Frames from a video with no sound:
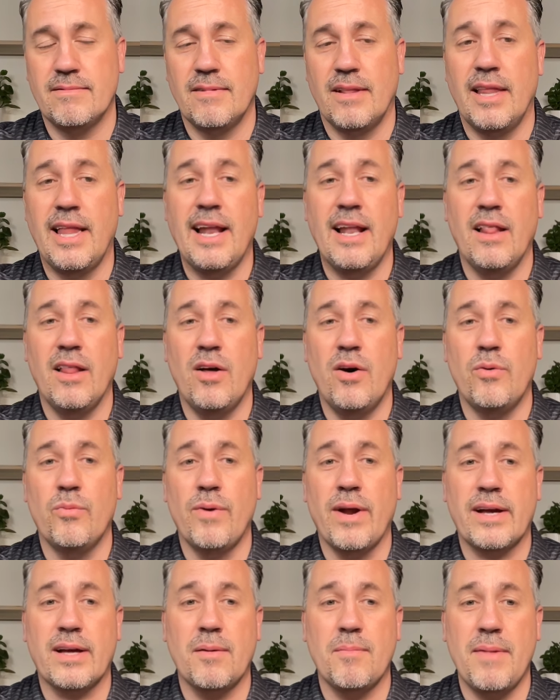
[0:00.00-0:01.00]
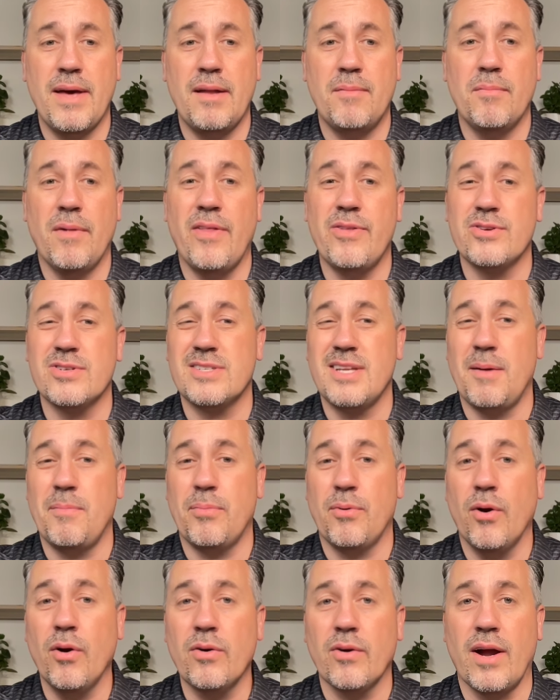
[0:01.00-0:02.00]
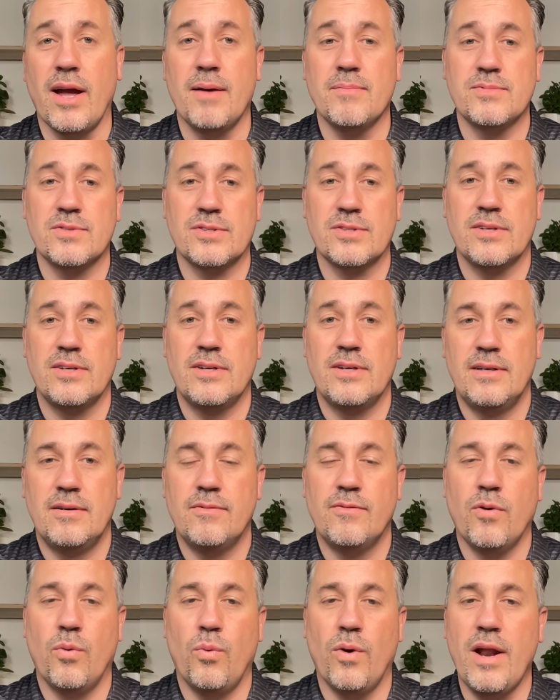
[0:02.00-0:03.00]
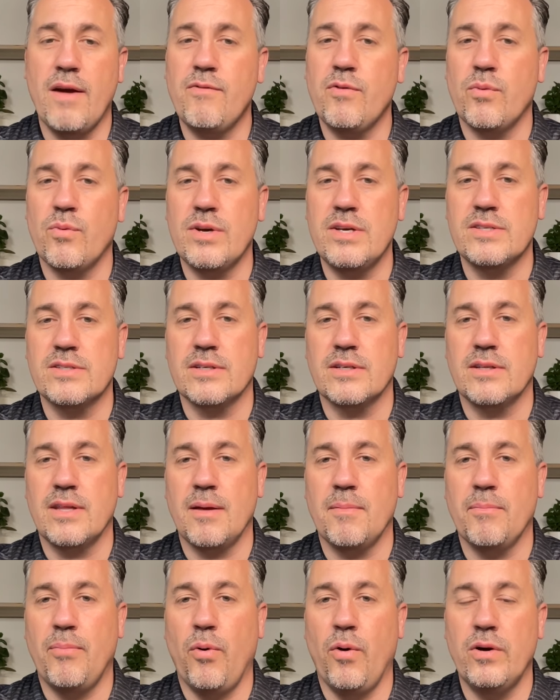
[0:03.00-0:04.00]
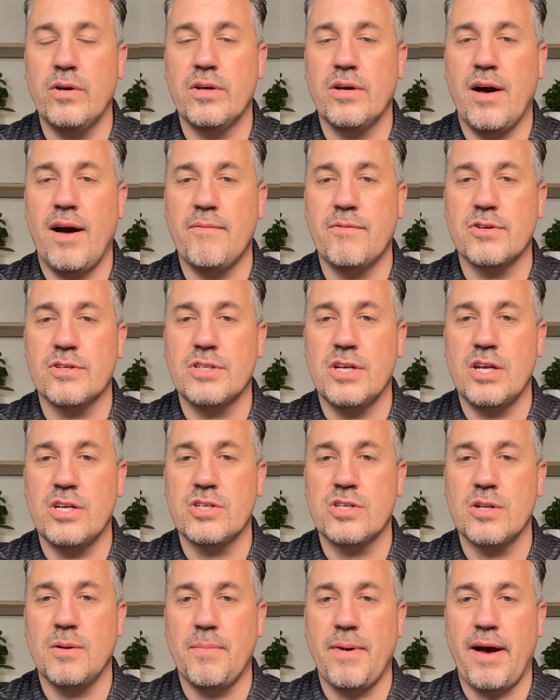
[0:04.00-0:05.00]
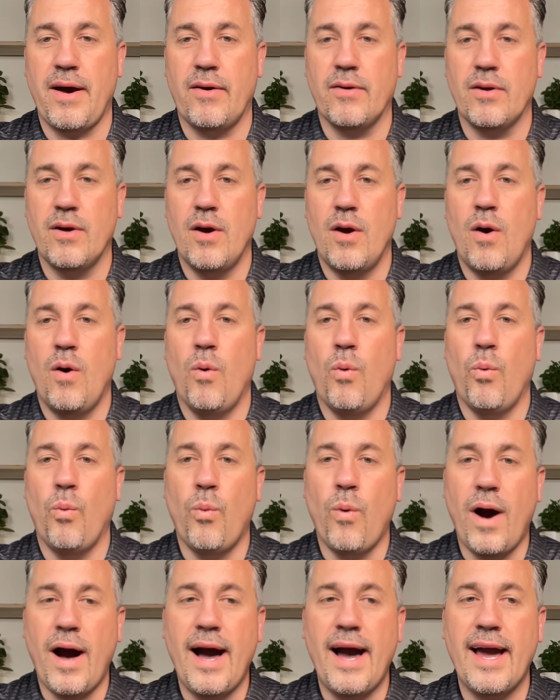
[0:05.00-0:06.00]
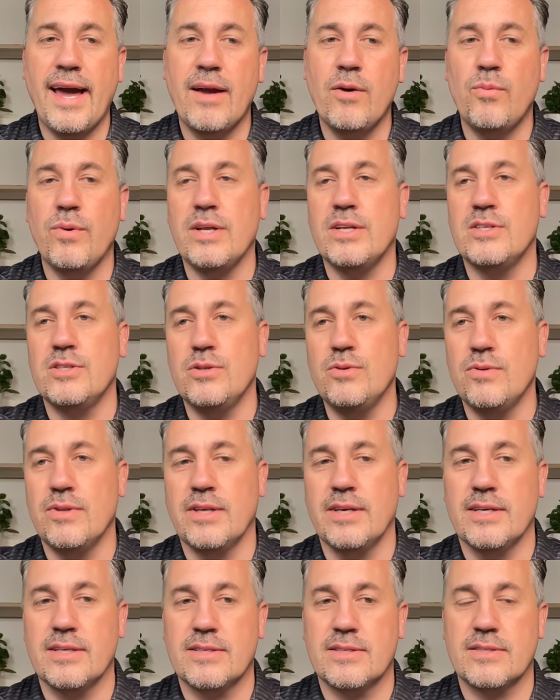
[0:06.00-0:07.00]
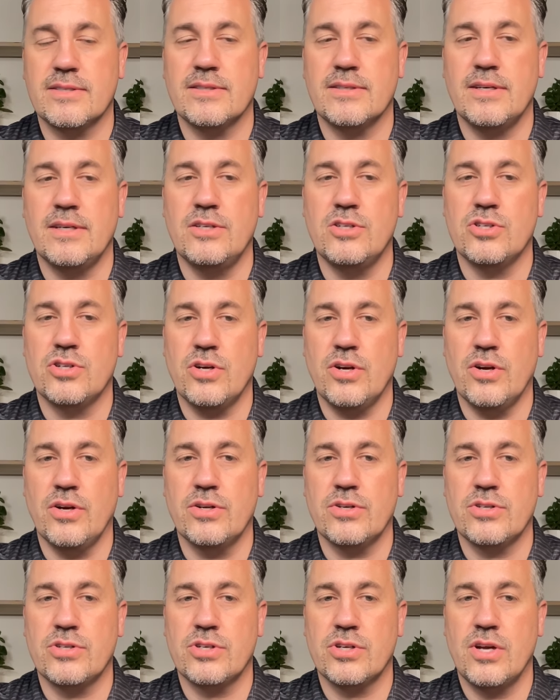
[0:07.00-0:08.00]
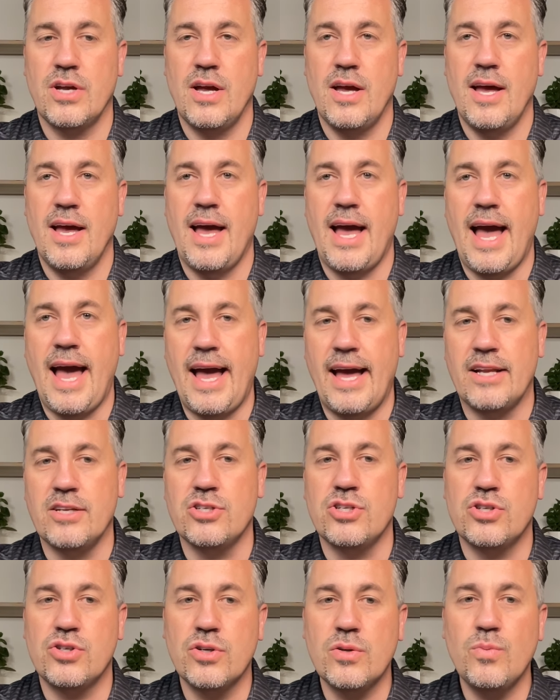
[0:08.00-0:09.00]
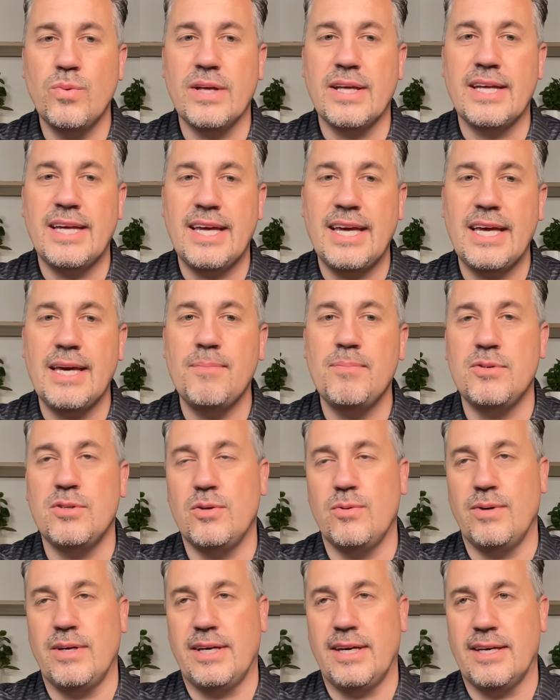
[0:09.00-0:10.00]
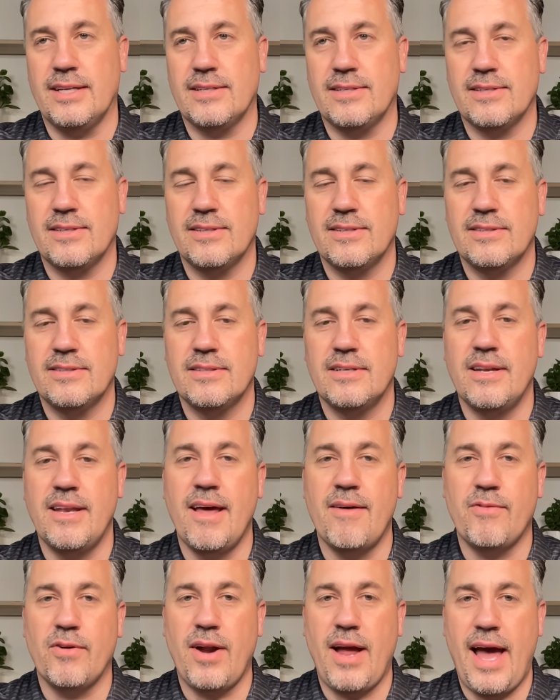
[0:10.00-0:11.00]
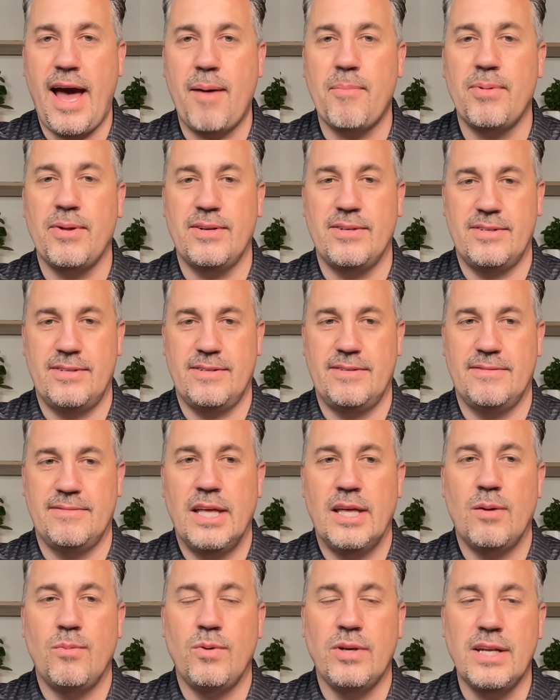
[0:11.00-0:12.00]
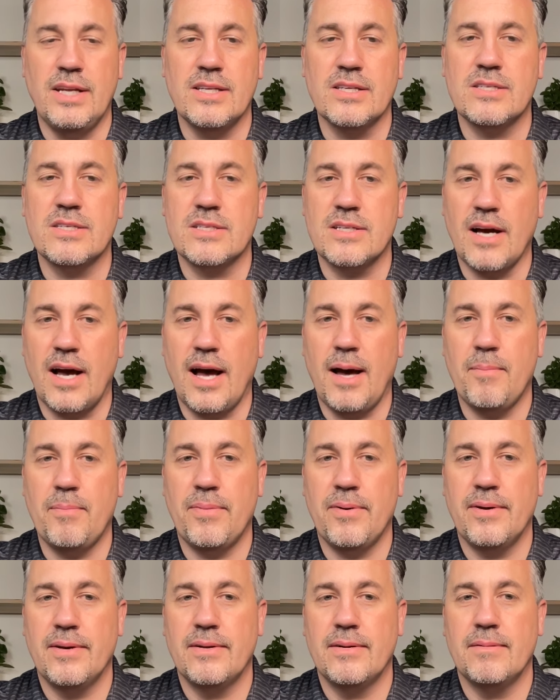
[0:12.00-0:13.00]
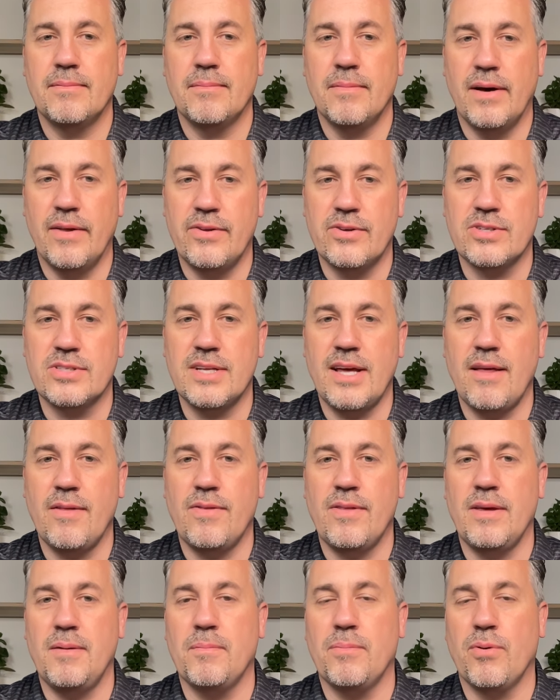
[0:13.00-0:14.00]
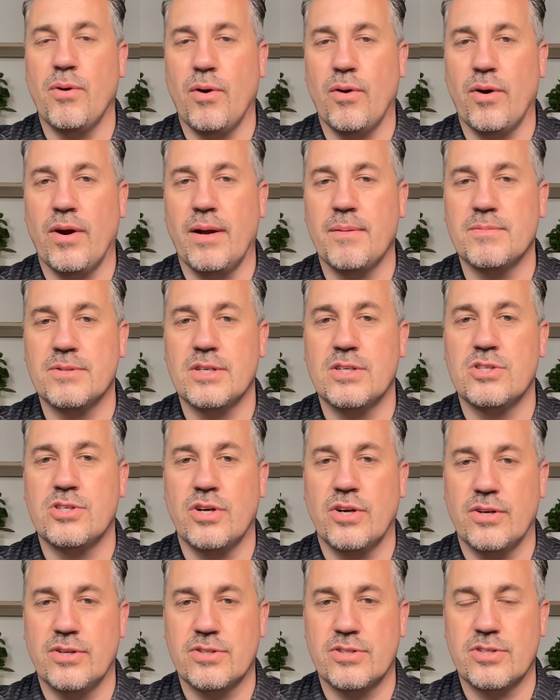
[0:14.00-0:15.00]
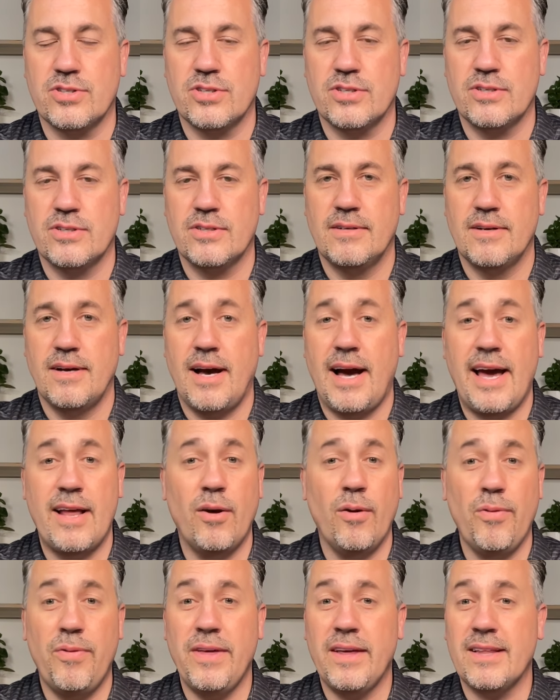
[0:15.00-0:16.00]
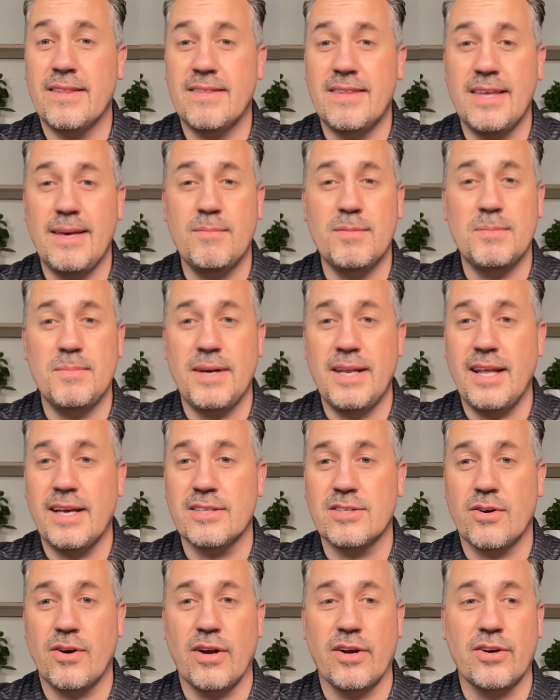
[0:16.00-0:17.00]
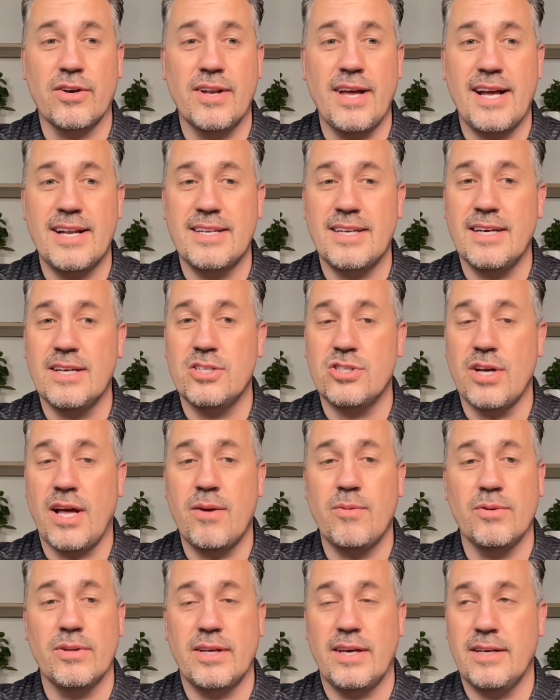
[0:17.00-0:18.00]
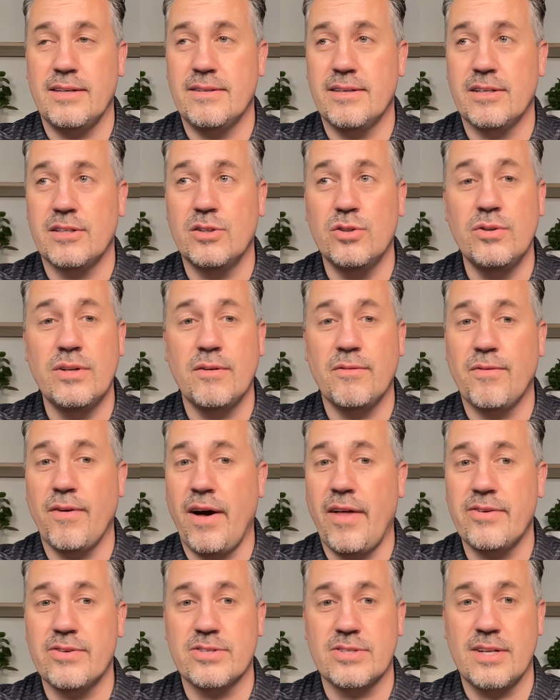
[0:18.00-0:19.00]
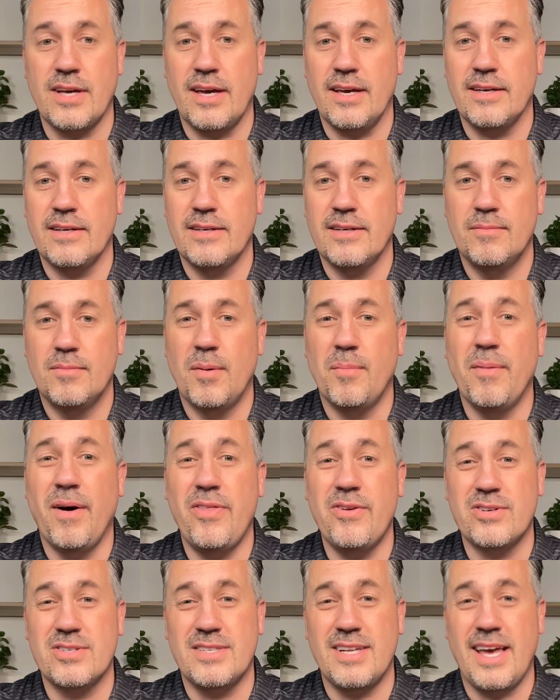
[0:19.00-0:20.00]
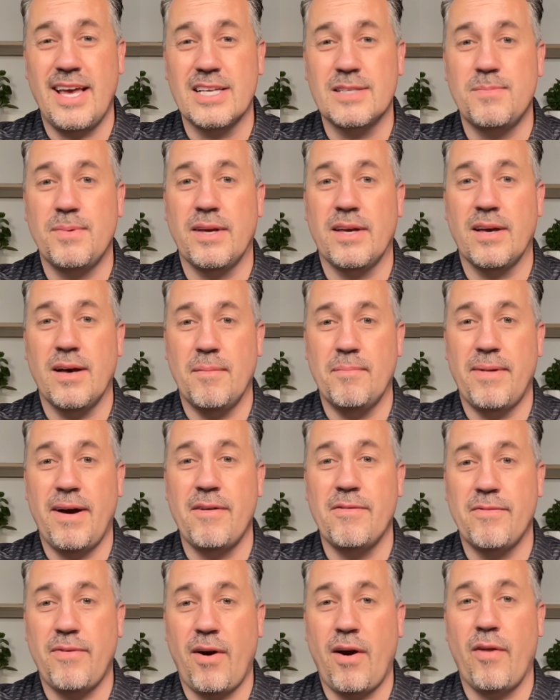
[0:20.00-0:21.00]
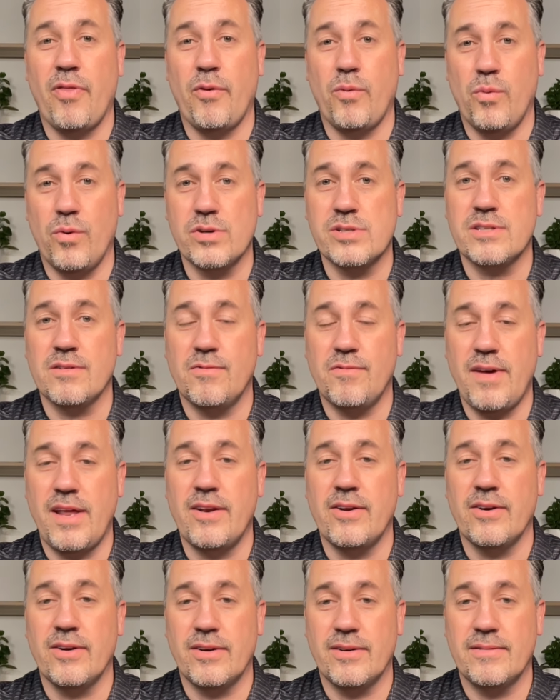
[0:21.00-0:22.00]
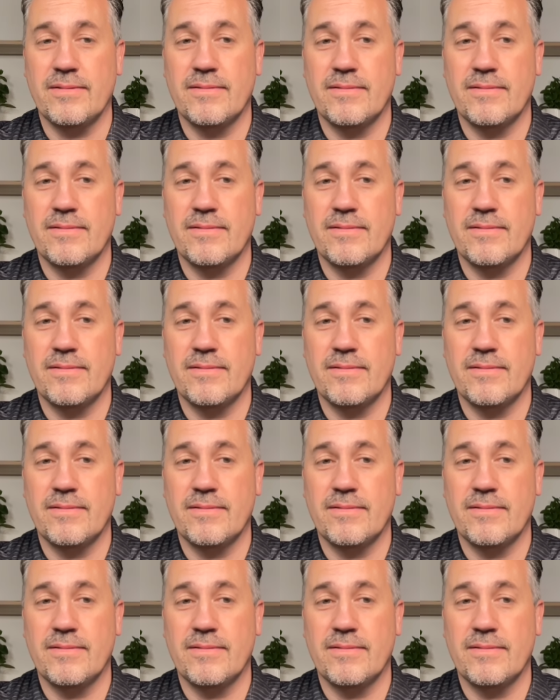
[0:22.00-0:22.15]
let alone recommend Mother's Day programs. For whatever reason, the important conversation about why we do this in church and should we keep doing it never happened. We need to stop Mother's Day themed programs at church. I don't think themed meetings are a good idea generally, including Father's Day. But Mother's Day has become by far the worst offender.